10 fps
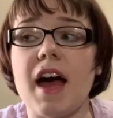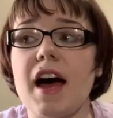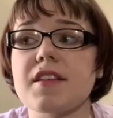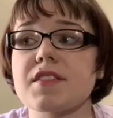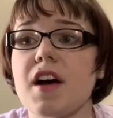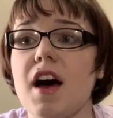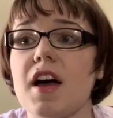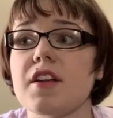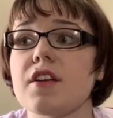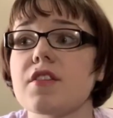has
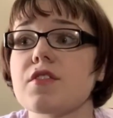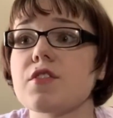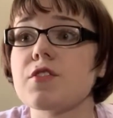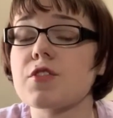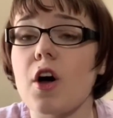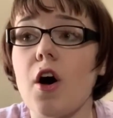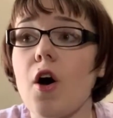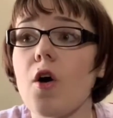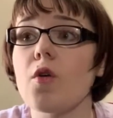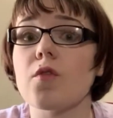gone
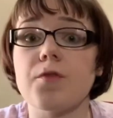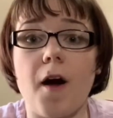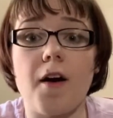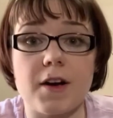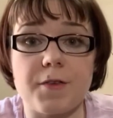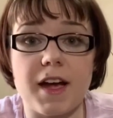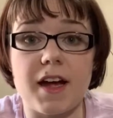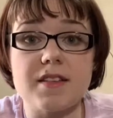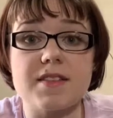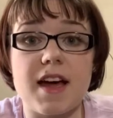so far
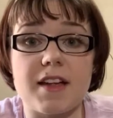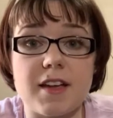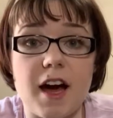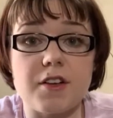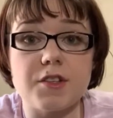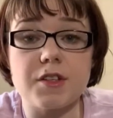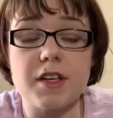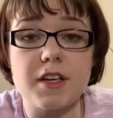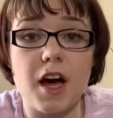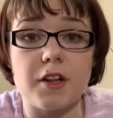advanced that now you
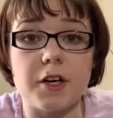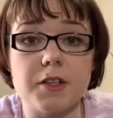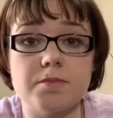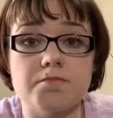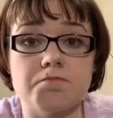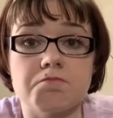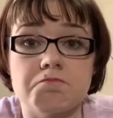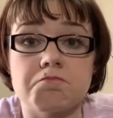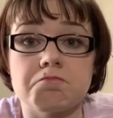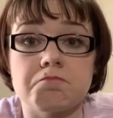can color
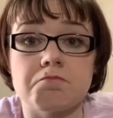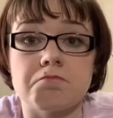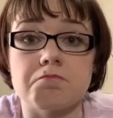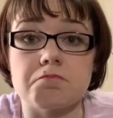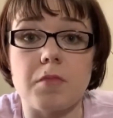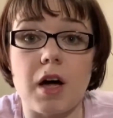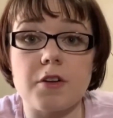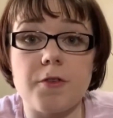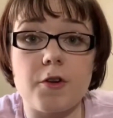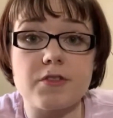on
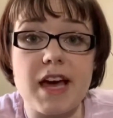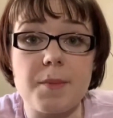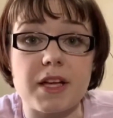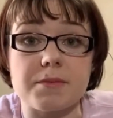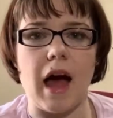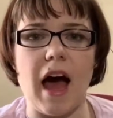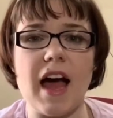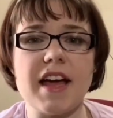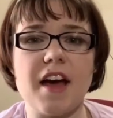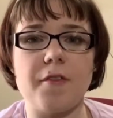your phone or tablet.
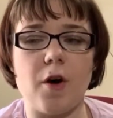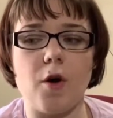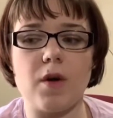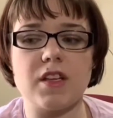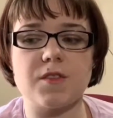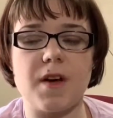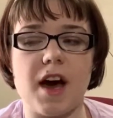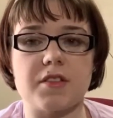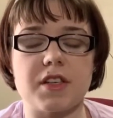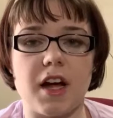I have always
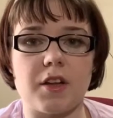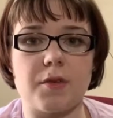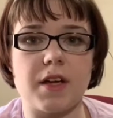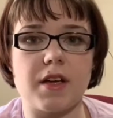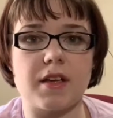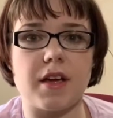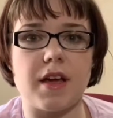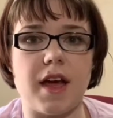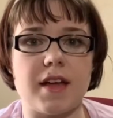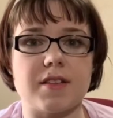found coloring
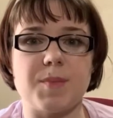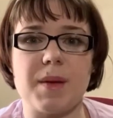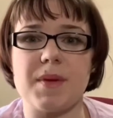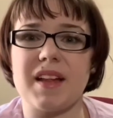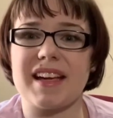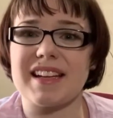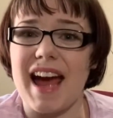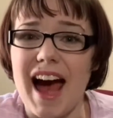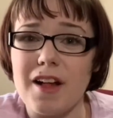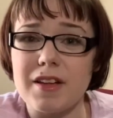as maybe like an
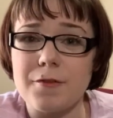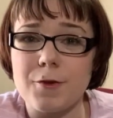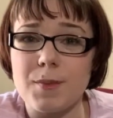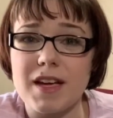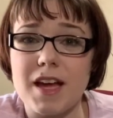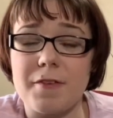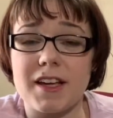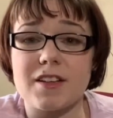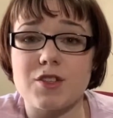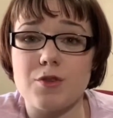outlet for me if I
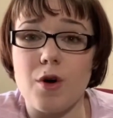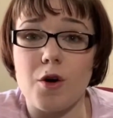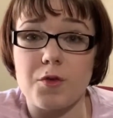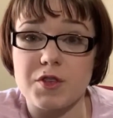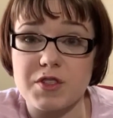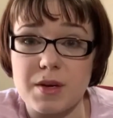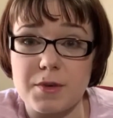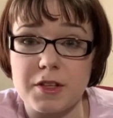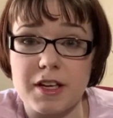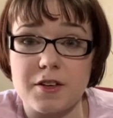get too
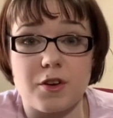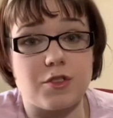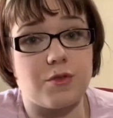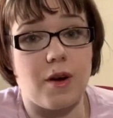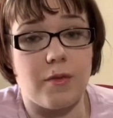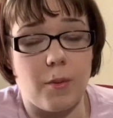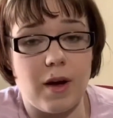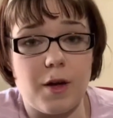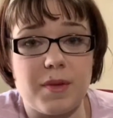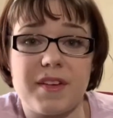overstimulated or too
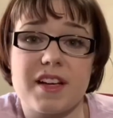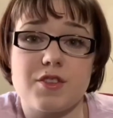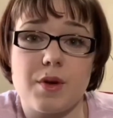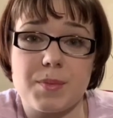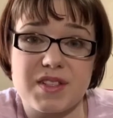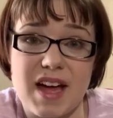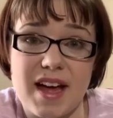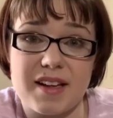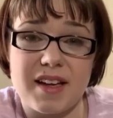overwhelmed, if I get too upset.